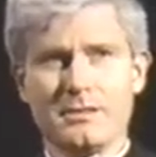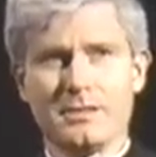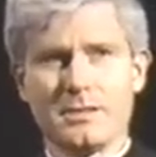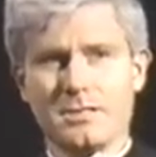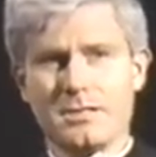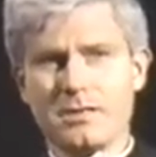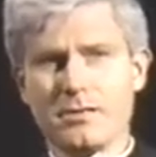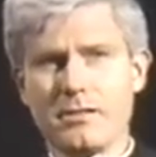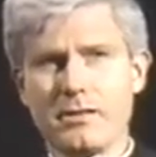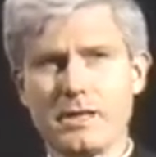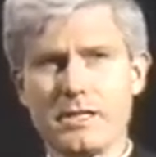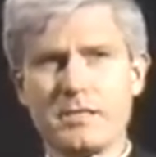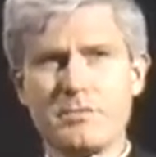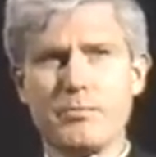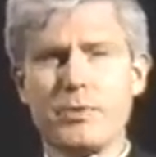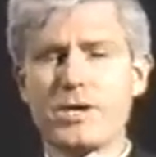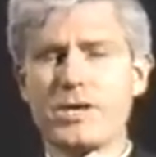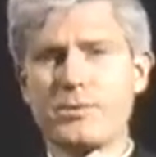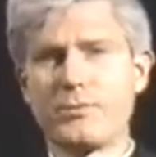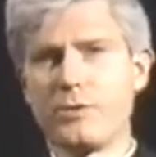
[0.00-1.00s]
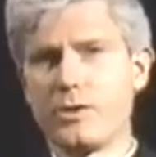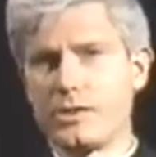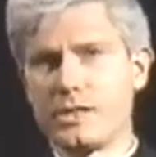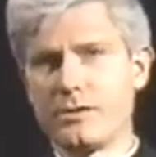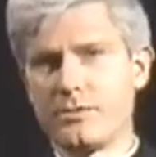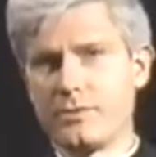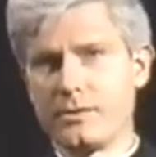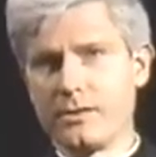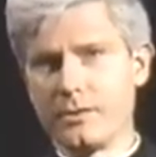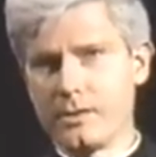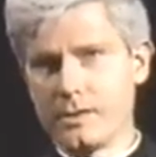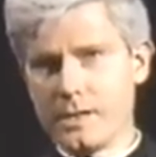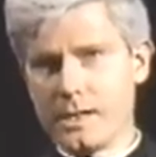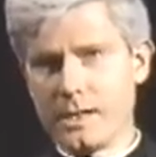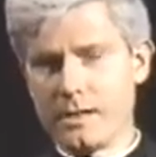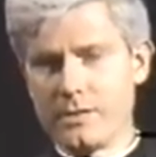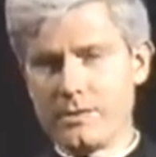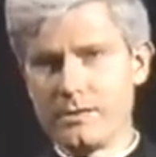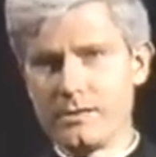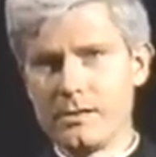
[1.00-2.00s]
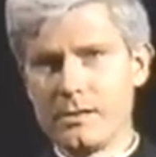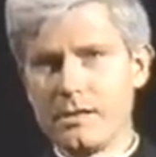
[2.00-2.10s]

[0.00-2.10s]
So it's much more difficult now